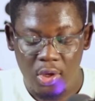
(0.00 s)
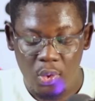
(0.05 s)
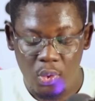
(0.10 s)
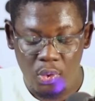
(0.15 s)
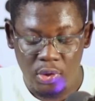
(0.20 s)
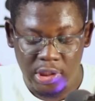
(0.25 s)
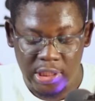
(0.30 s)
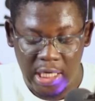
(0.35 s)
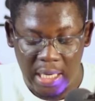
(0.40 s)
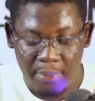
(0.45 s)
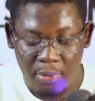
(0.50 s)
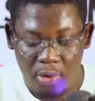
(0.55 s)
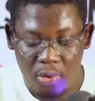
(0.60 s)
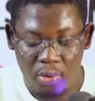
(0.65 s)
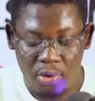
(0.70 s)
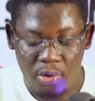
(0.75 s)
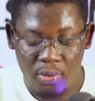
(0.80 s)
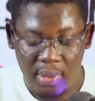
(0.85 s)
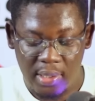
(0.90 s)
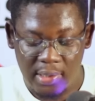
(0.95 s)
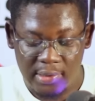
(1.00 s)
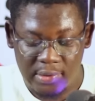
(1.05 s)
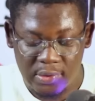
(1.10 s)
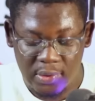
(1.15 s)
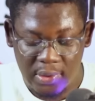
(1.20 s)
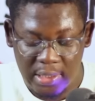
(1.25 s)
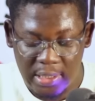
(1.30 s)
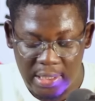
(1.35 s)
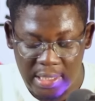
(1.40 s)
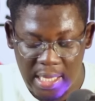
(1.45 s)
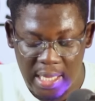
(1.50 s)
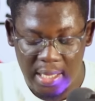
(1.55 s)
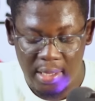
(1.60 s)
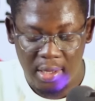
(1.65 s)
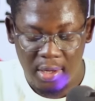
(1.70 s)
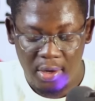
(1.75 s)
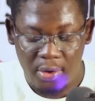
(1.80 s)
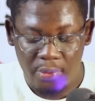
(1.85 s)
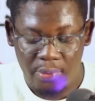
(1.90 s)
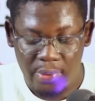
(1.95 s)
Ujabo, you are also here.
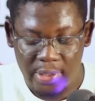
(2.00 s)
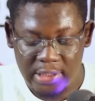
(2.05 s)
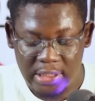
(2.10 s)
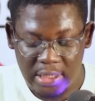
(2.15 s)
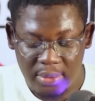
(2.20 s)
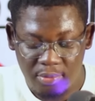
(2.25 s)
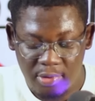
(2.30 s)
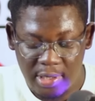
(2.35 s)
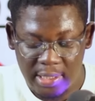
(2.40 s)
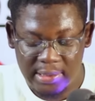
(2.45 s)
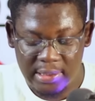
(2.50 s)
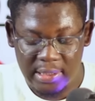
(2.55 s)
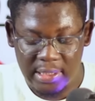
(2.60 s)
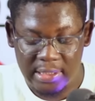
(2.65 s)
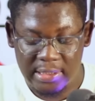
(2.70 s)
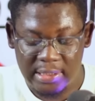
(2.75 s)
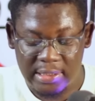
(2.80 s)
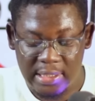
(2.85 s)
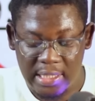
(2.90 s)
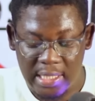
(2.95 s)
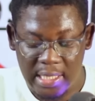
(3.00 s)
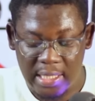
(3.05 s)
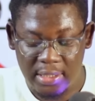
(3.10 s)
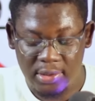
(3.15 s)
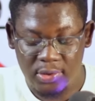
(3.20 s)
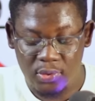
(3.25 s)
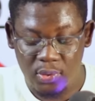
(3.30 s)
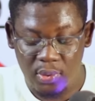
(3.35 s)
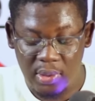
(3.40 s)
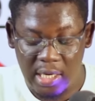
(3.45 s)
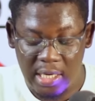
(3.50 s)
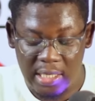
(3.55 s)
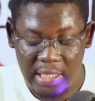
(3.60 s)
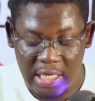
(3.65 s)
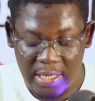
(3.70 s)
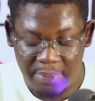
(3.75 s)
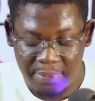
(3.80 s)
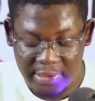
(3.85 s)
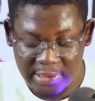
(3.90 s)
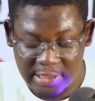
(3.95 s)
Richard Barton is here. Tula
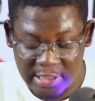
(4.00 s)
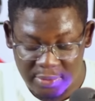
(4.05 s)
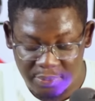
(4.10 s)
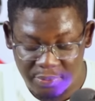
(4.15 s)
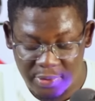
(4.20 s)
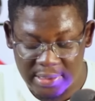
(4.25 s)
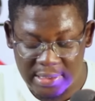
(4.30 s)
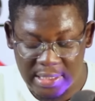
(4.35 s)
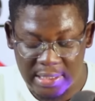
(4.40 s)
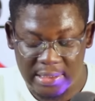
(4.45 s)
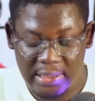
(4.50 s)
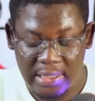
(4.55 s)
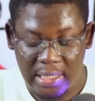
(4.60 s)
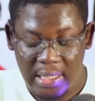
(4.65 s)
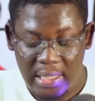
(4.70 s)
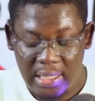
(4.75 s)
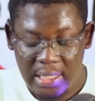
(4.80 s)
the APC is present.